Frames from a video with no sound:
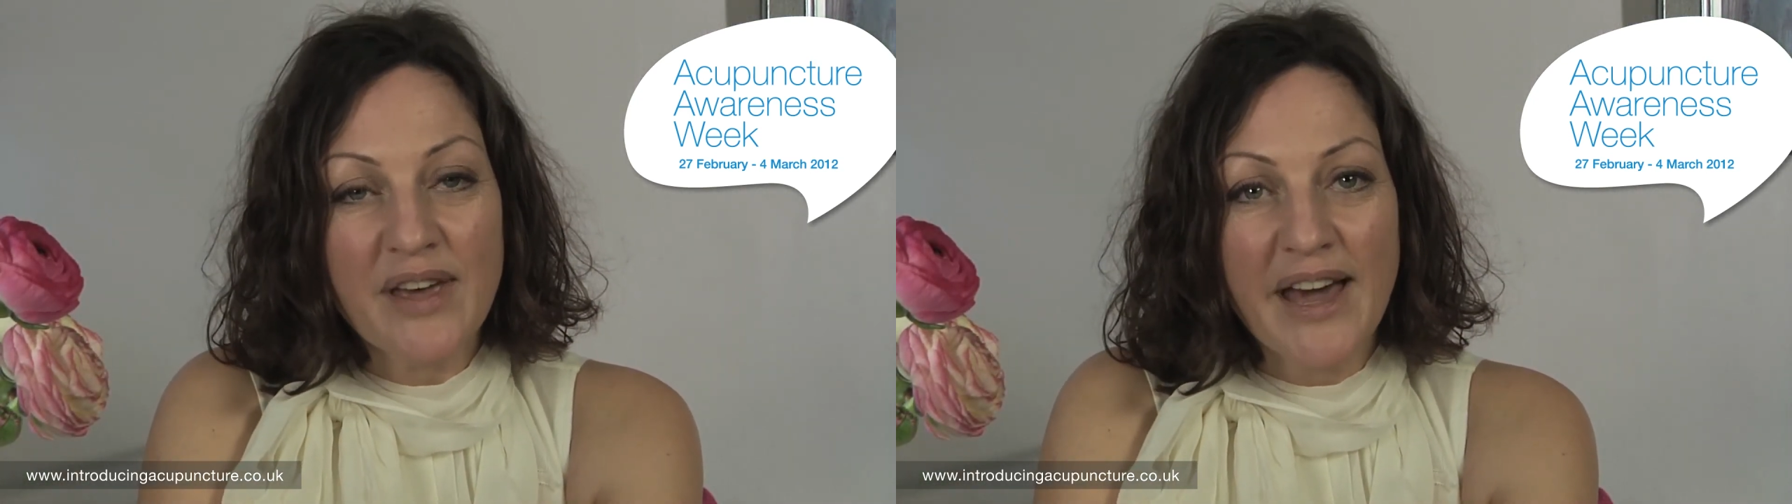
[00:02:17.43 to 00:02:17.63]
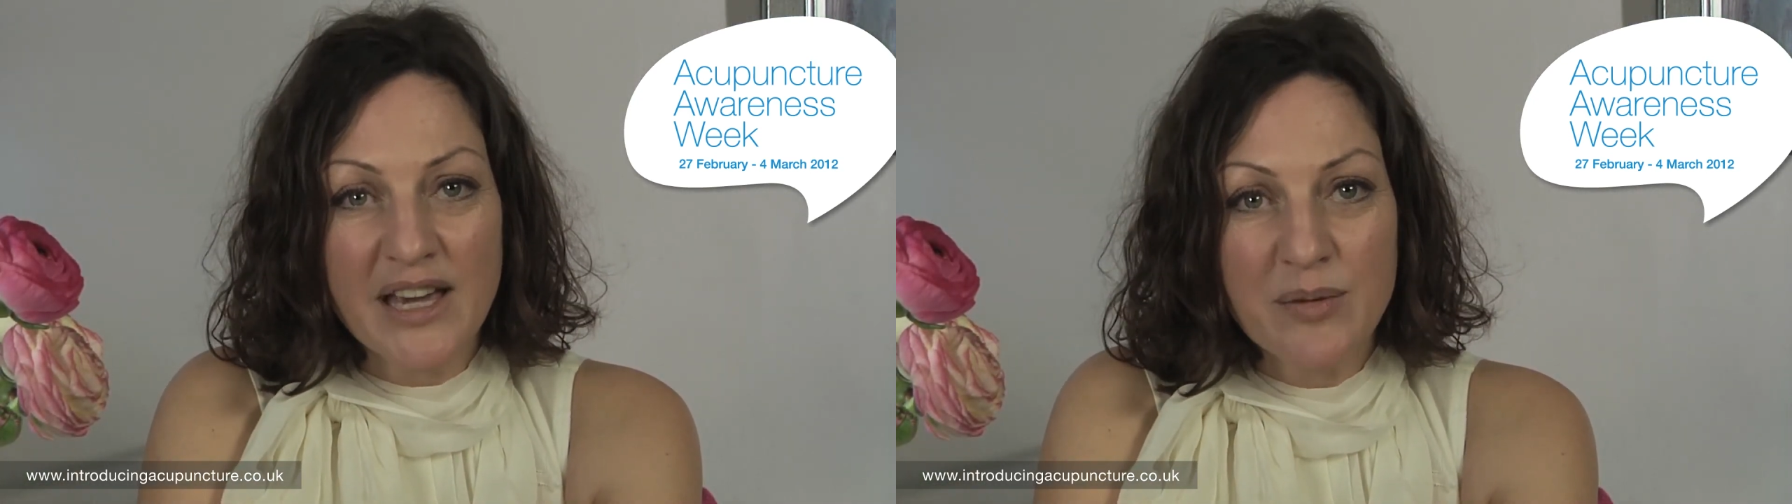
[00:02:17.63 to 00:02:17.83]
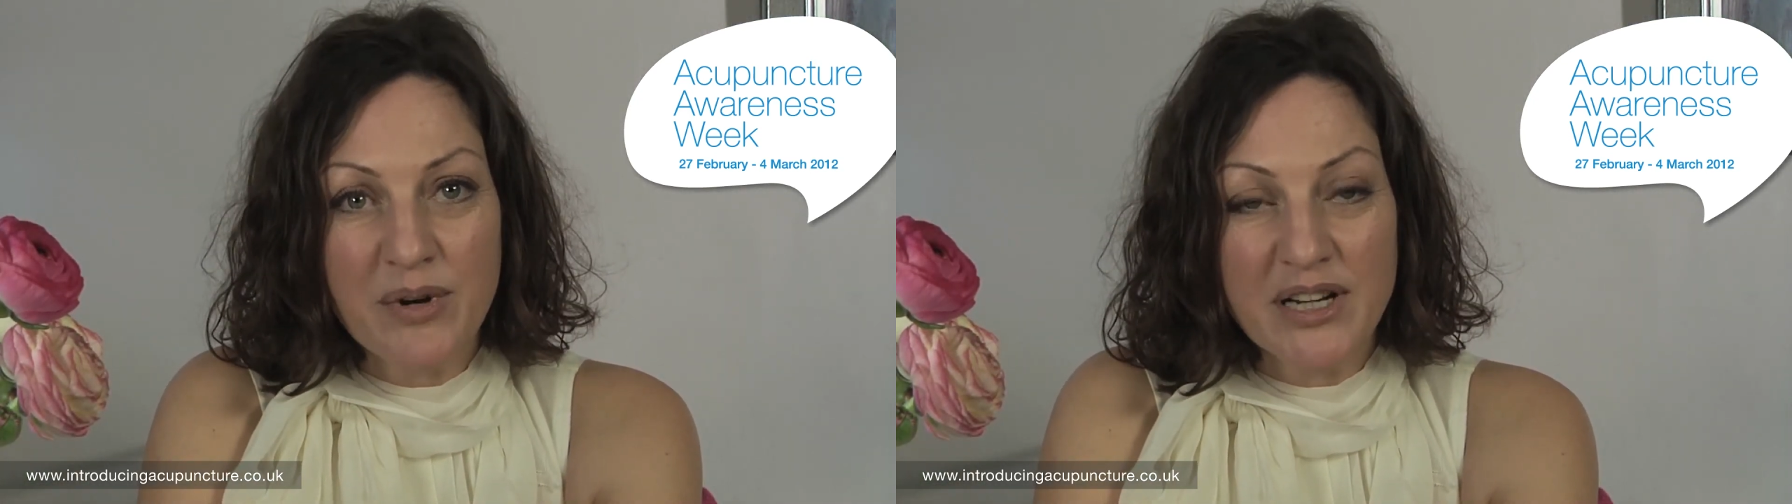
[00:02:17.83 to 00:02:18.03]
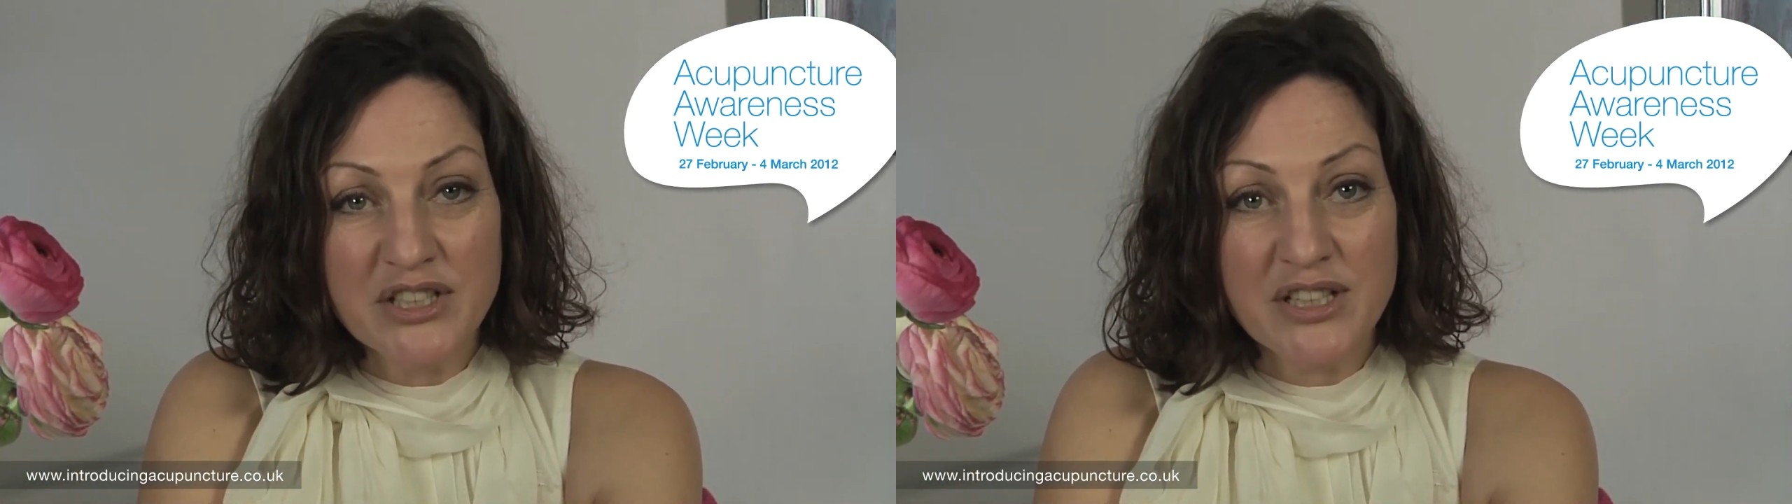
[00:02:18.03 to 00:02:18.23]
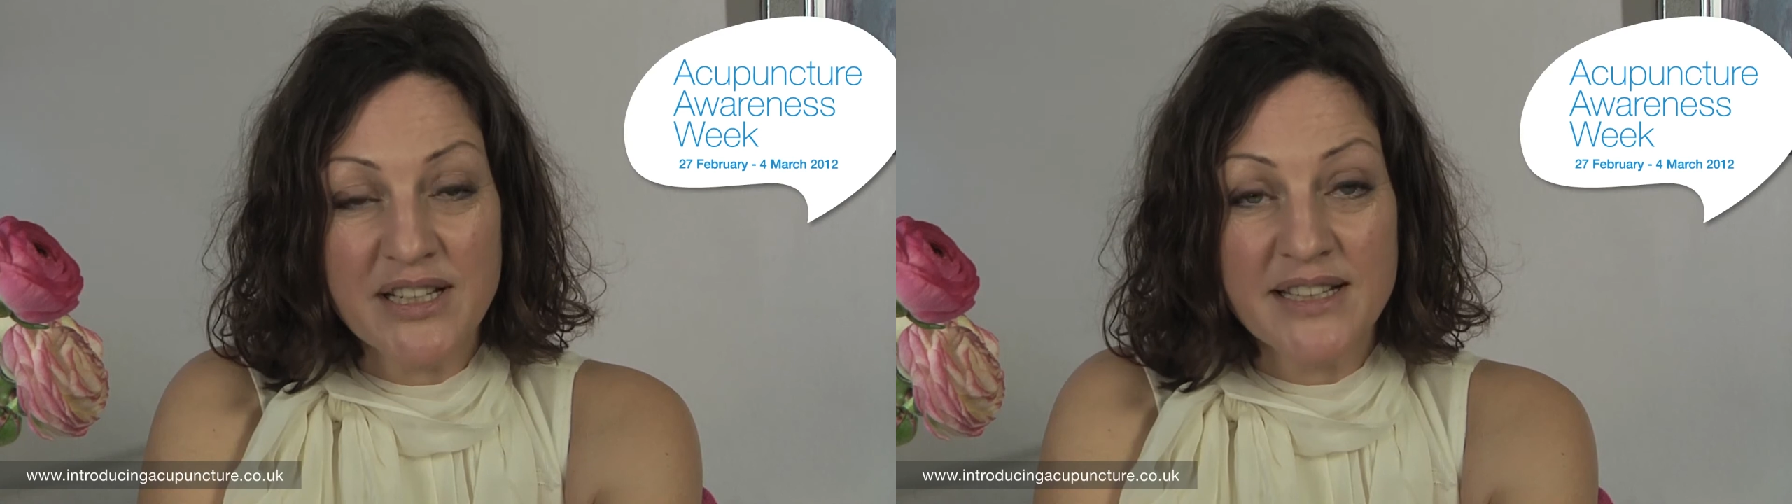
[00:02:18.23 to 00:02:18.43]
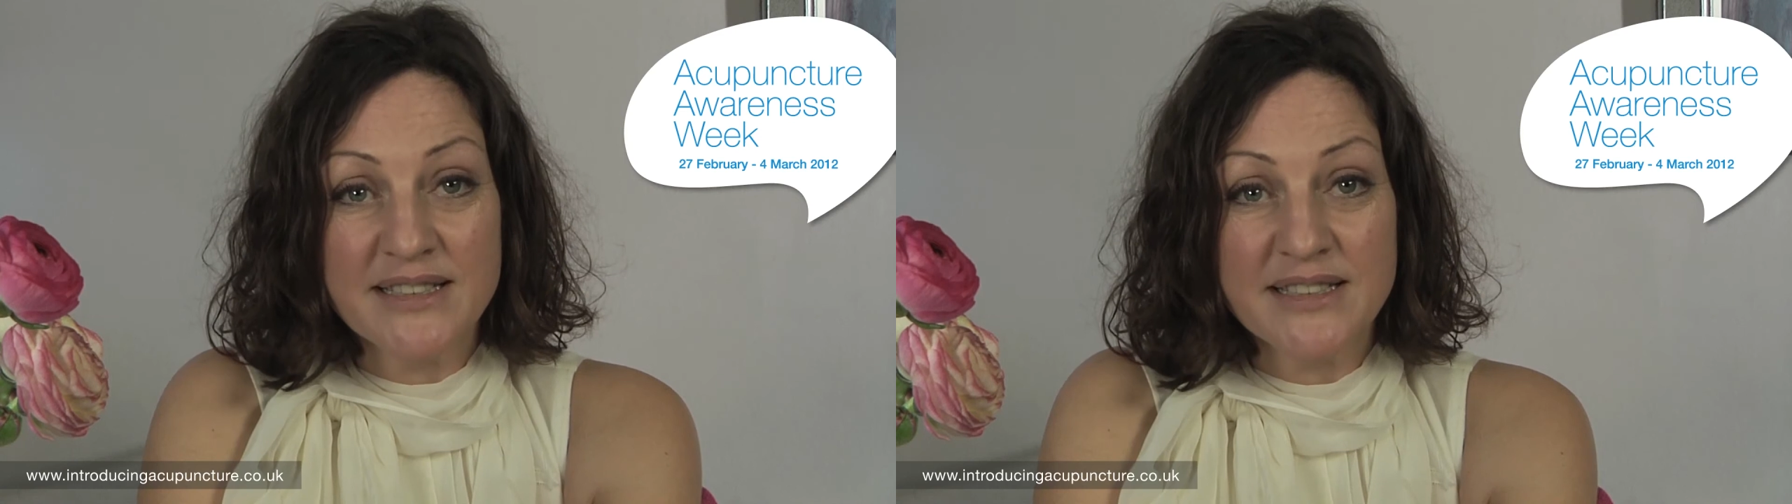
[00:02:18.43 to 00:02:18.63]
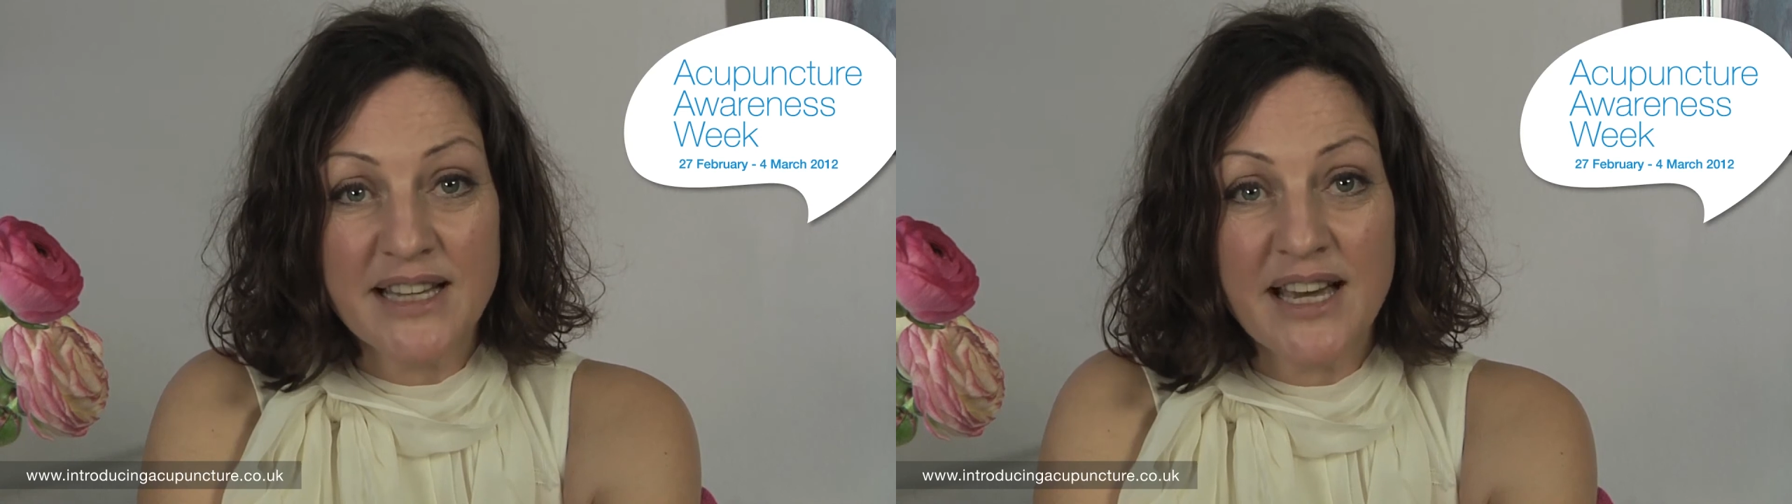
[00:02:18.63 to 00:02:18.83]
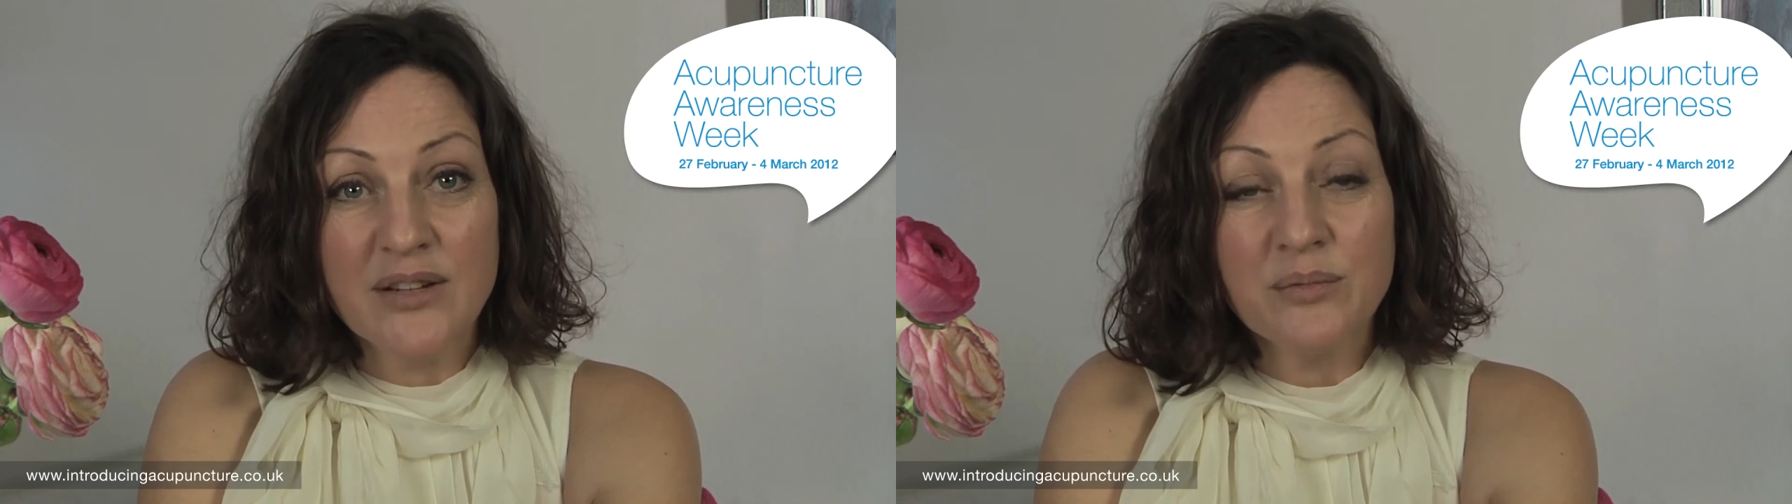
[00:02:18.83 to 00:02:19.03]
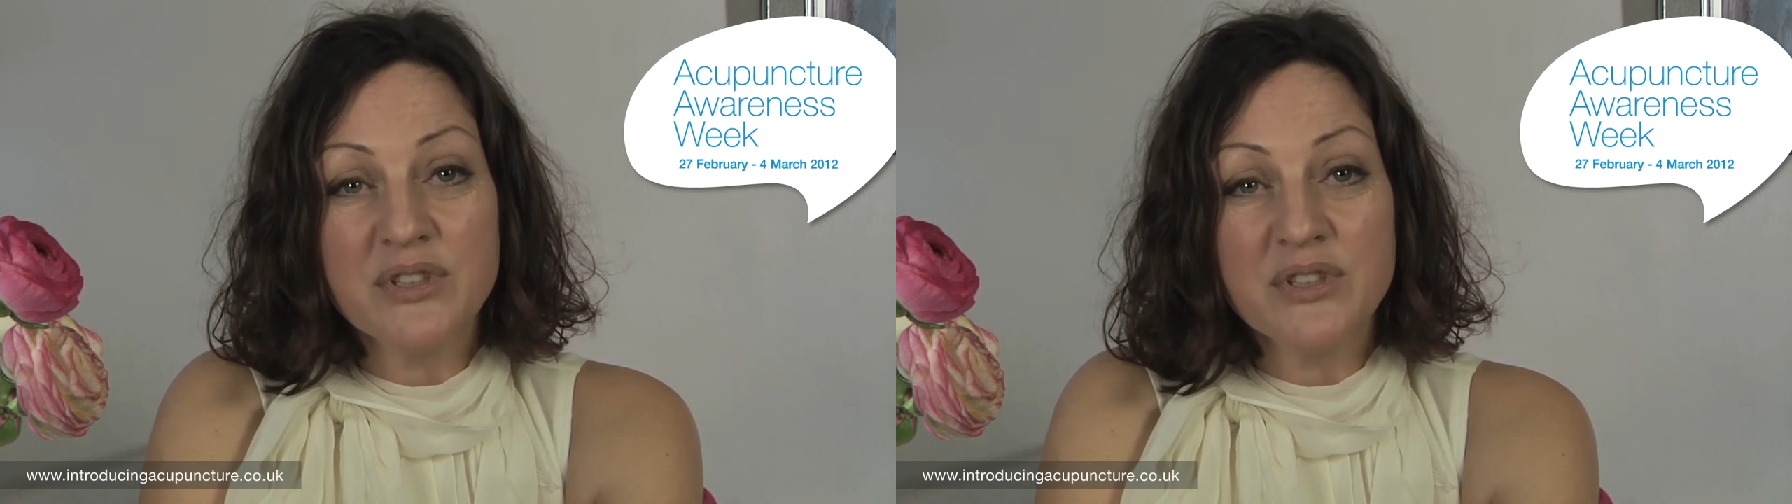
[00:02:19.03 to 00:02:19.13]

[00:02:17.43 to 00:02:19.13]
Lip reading: acupressure instead,